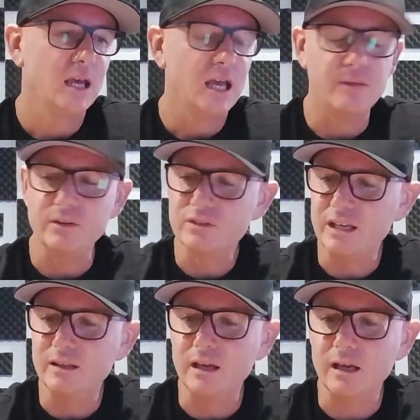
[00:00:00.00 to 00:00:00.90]
If you've
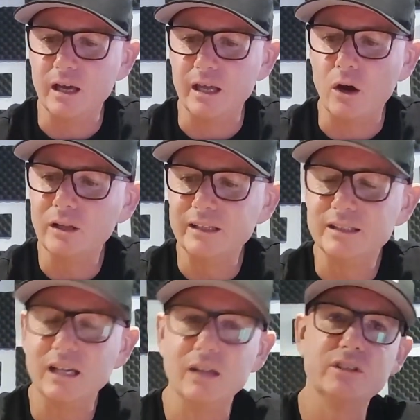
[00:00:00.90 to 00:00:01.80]
seen an OLED
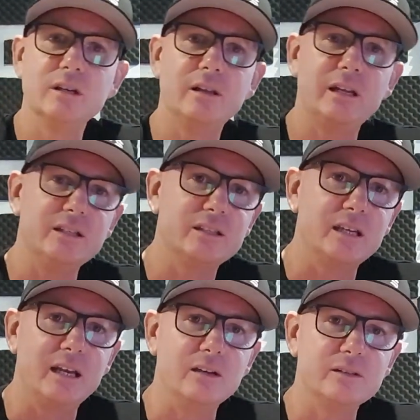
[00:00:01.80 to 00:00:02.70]
television, then you see
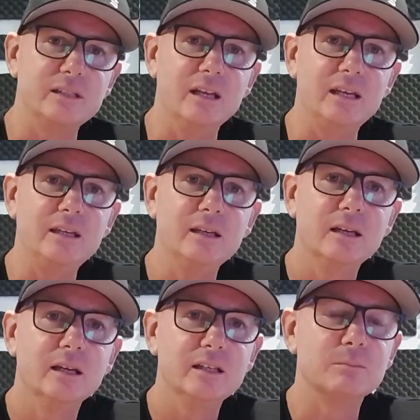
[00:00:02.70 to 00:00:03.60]
an LCD
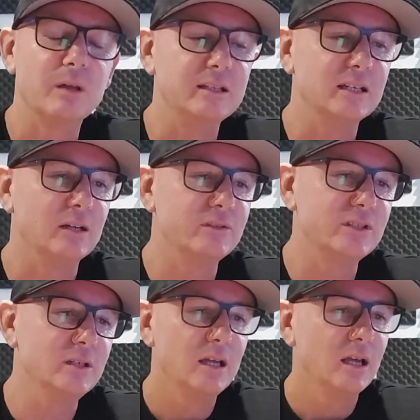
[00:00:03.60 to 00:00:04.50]
display television.